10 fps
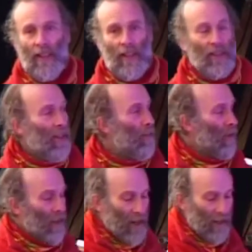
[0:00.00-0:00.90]
And
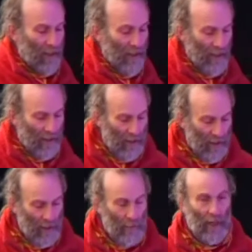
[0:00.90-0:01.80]
somebody like
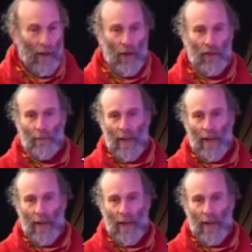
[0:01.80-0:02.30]
Roger